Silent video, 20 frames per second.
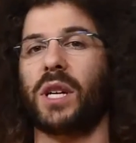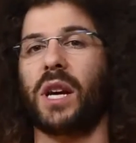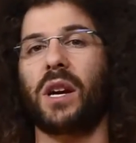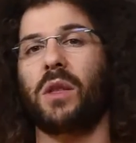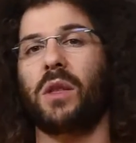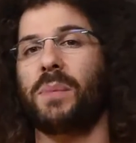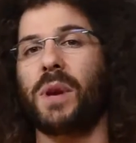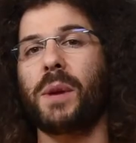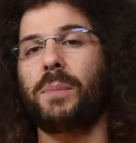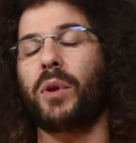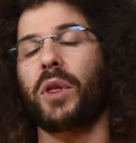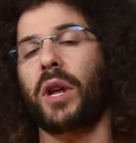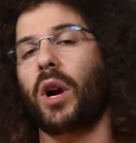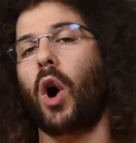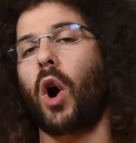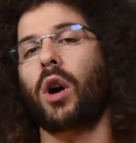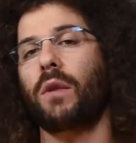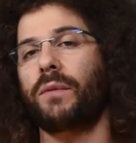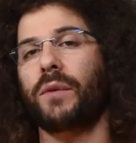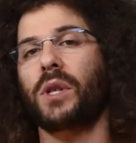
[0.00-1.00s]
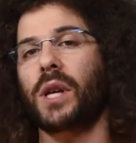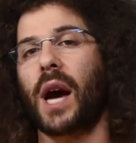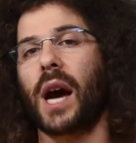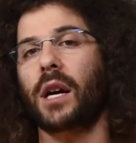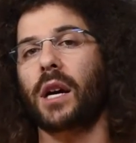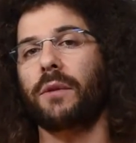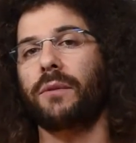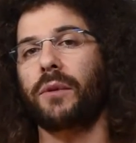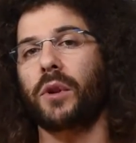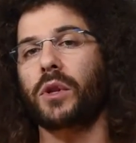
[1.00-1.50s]
of the people that aren't
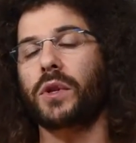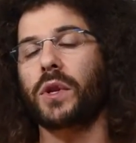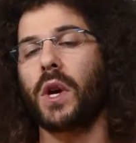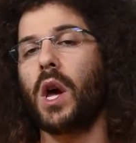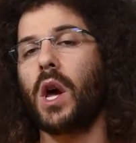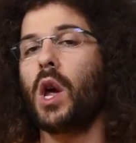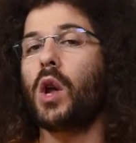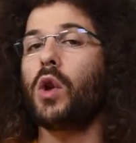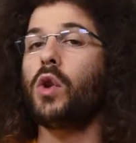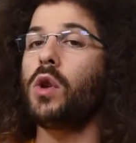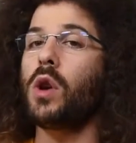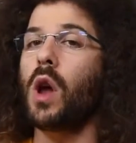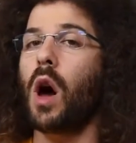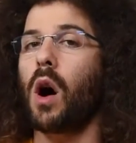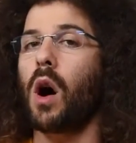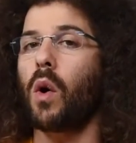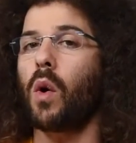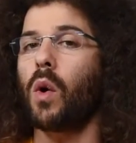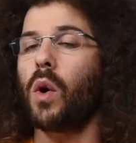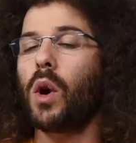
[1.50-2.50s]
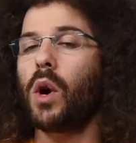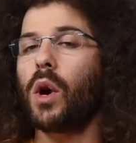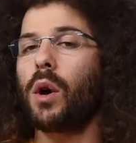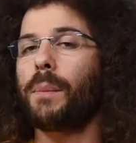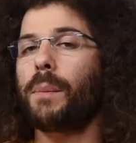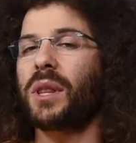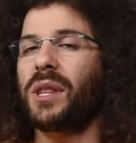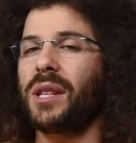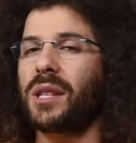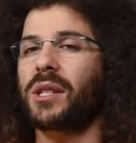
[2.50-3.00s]
photographers? No.
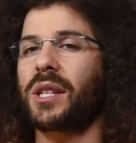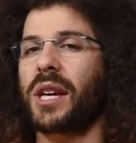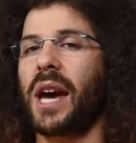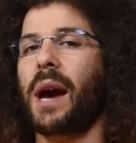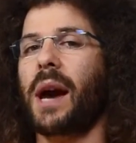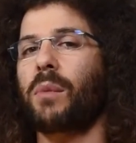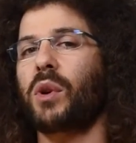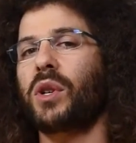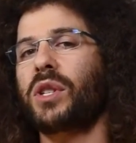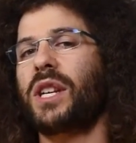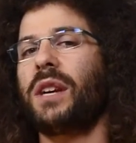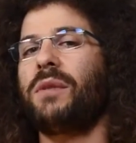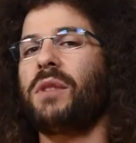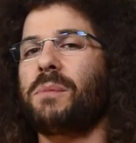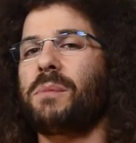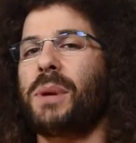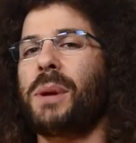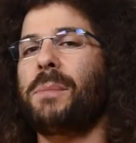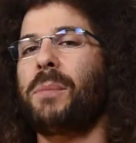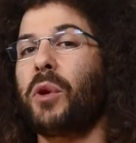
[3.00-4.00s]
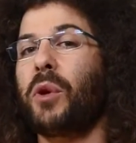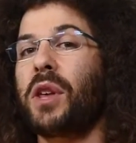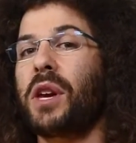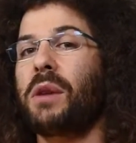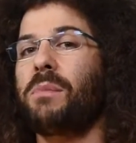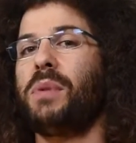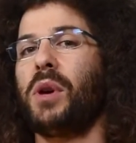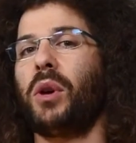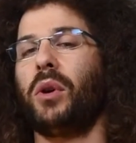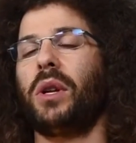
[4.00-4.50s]
But this camera is giving people the
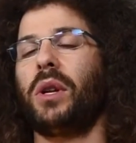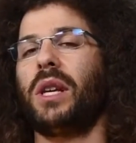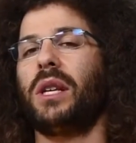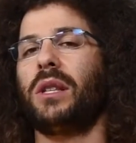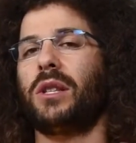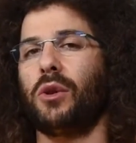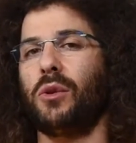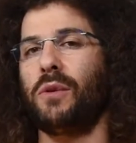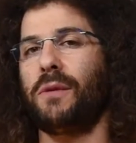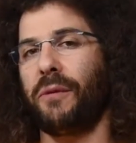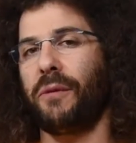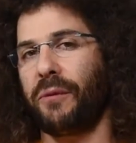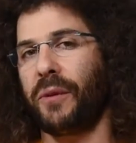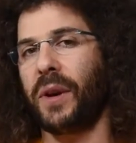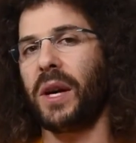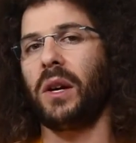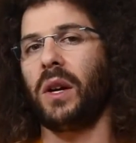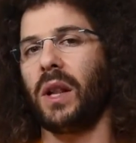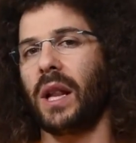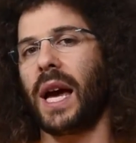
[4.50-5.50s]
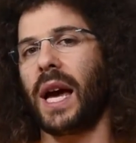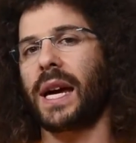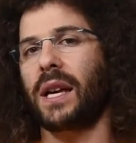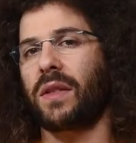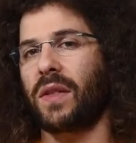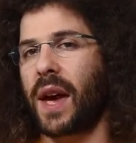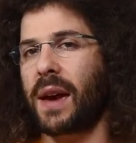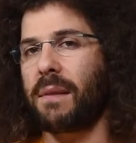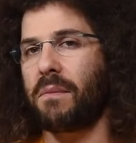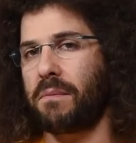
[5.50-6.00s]
ability to feel
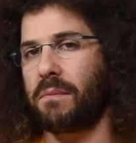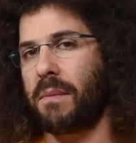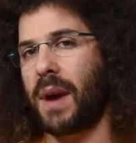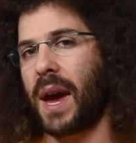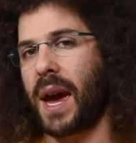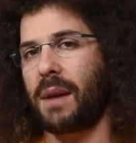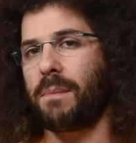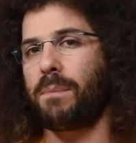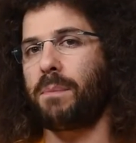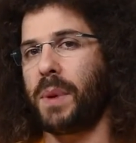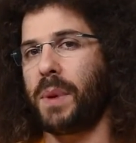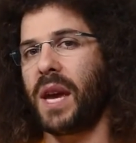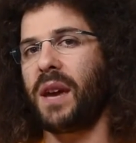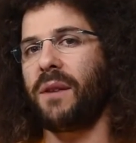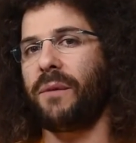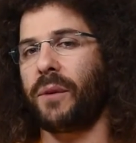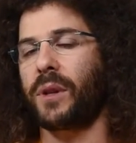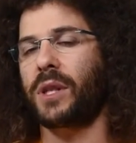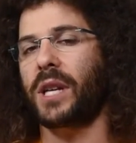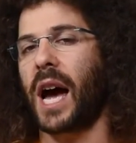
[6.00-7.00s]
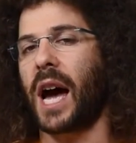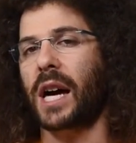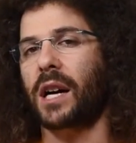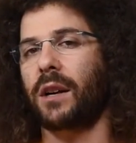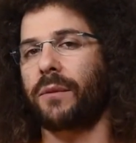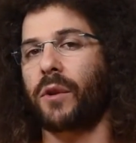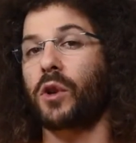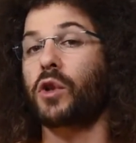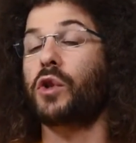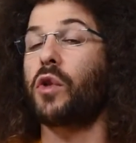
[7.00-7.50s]
like they may be
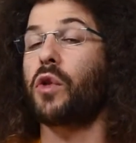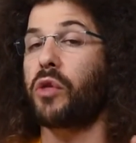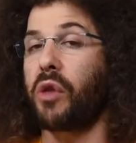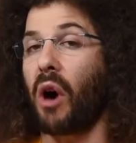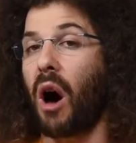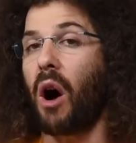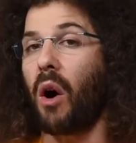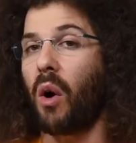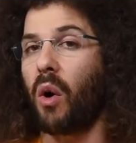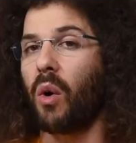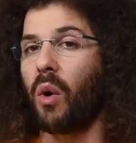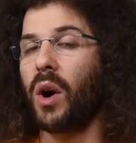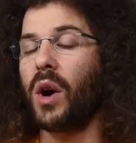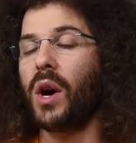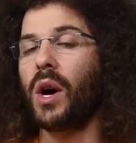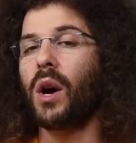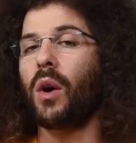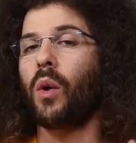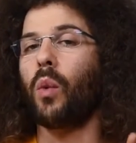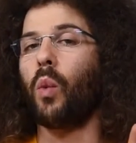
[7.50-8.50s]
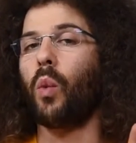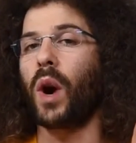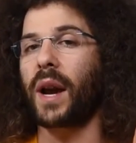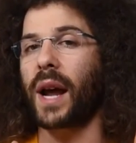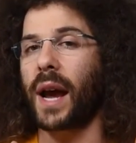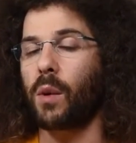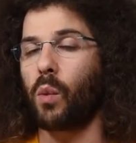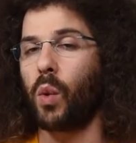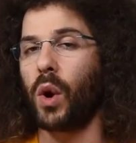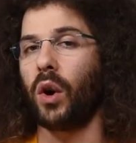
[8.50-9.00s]
photographers, though what
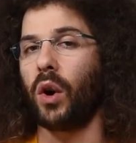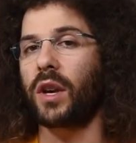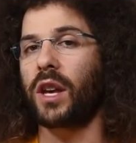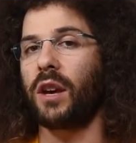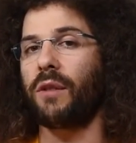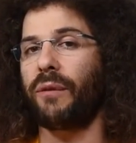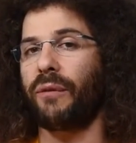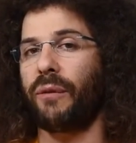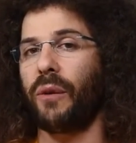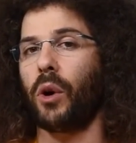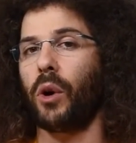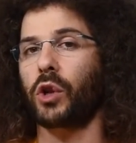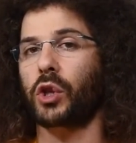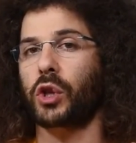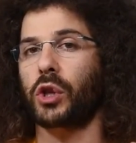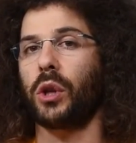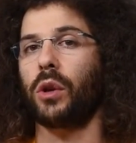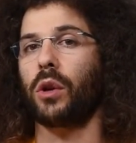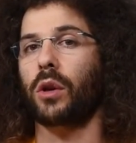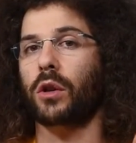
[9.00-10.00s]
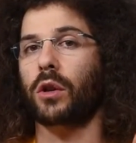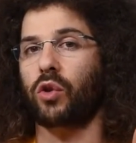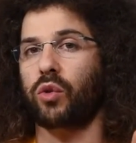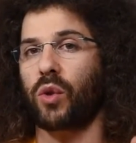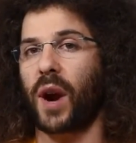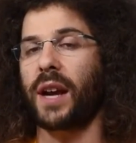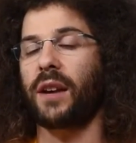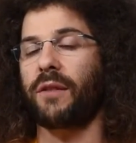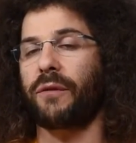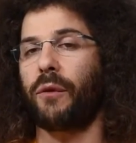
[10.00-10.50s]
I will give Phil Schiller
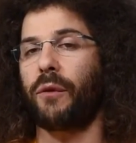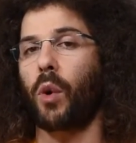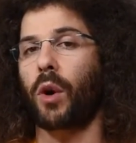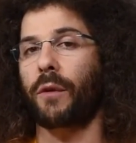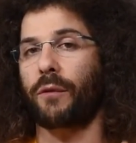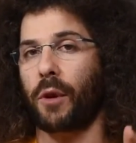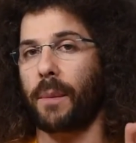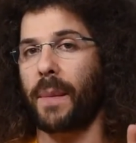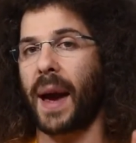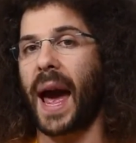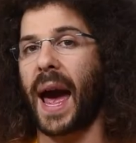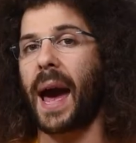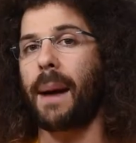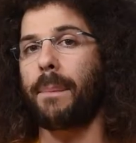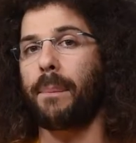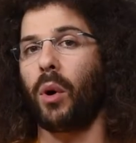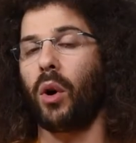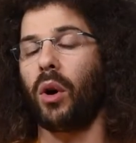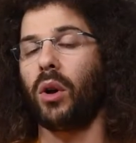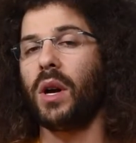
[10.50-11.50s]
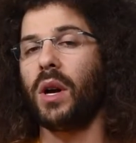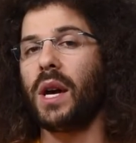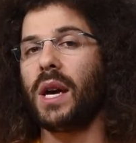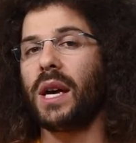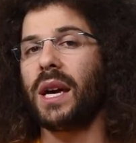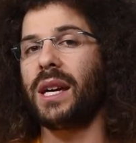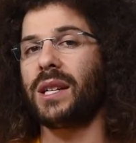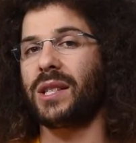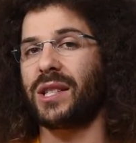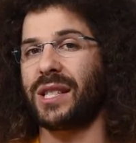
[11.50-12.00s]
credit for from Apple
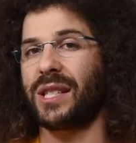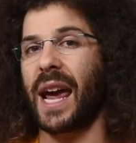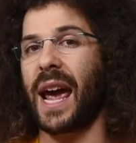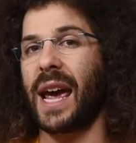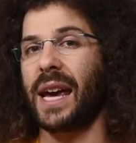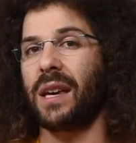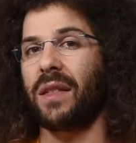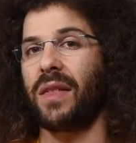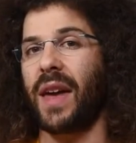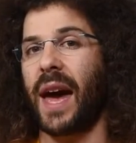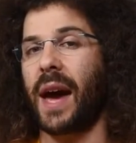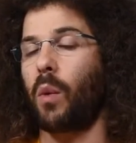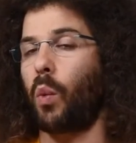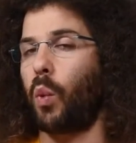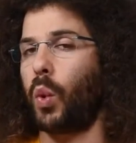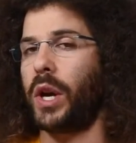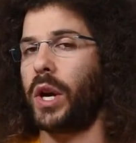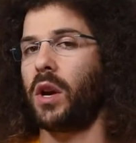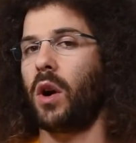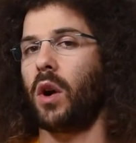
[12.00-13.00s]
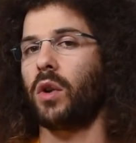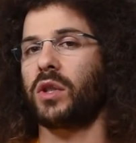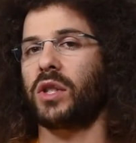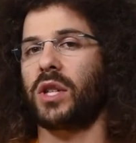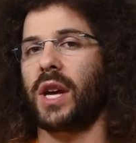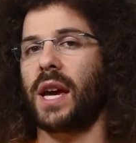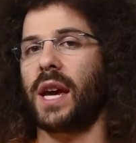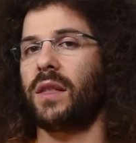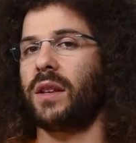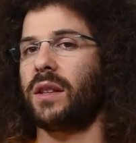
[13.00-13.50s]
is saying that we don't
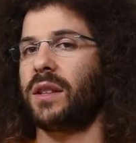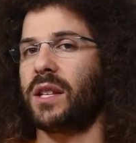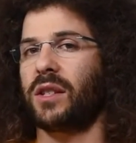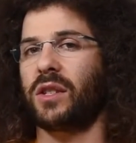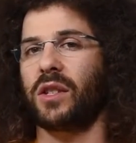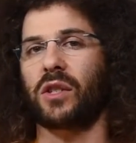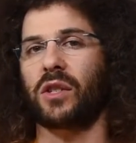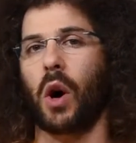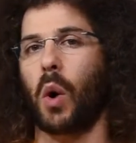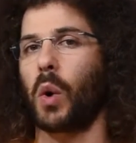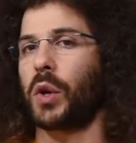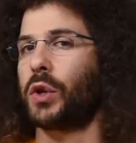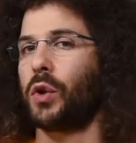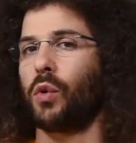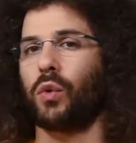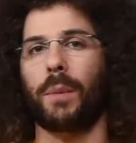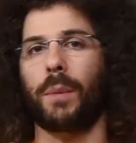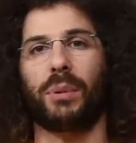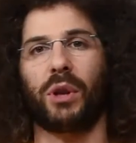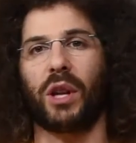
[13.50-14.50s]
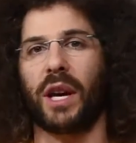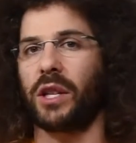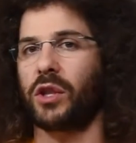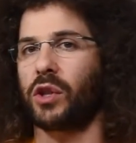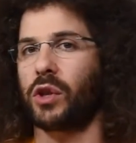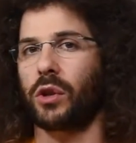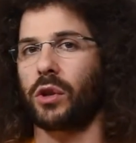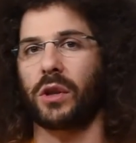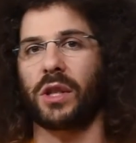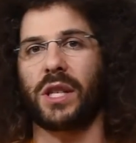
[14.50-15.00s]
say that this is going to
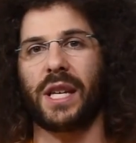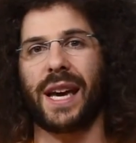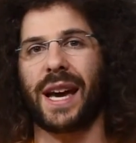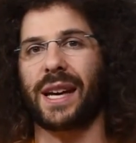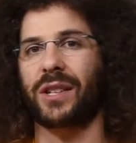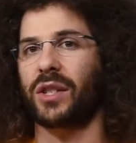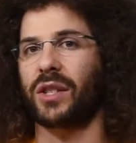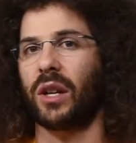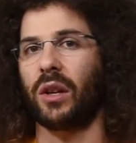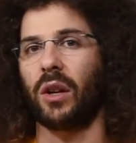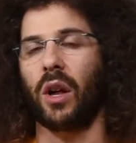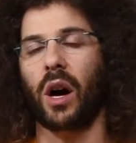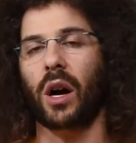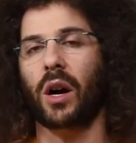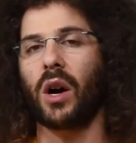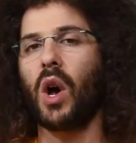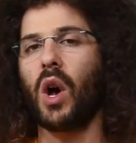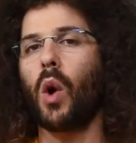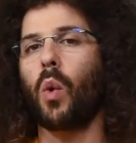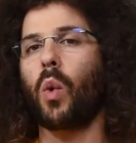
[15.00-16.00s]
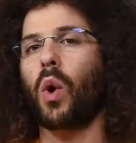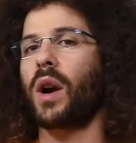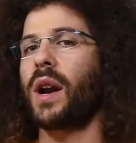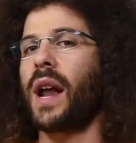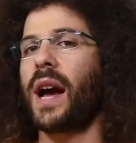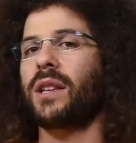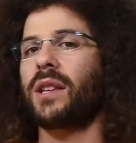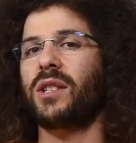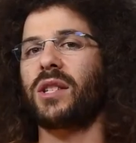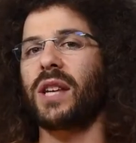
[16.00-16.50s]
replace your DSLR. We're
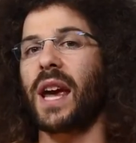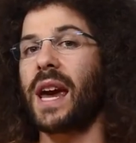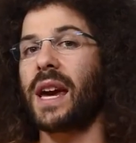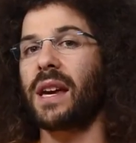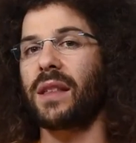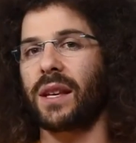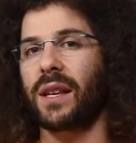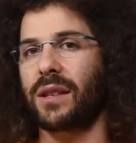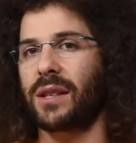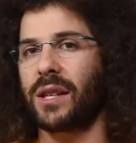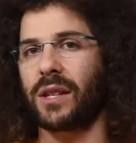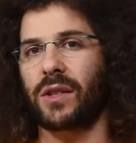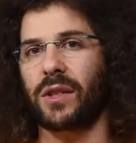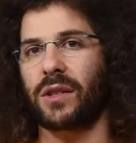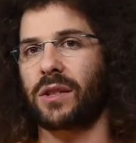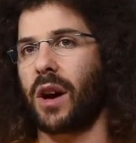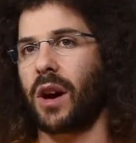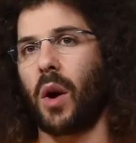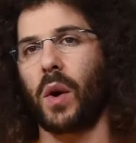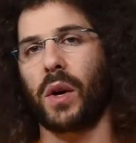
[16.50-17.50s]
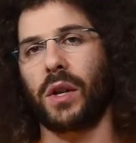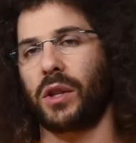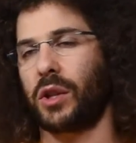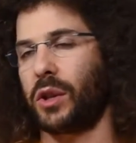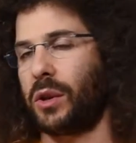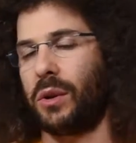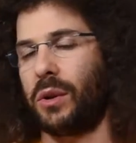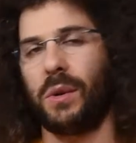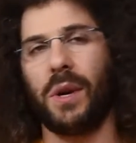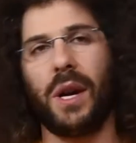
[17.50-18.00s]
not saying that this is going
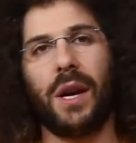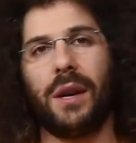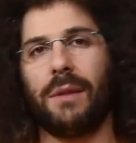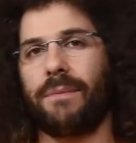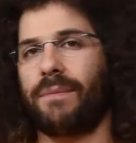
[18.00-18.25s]
to,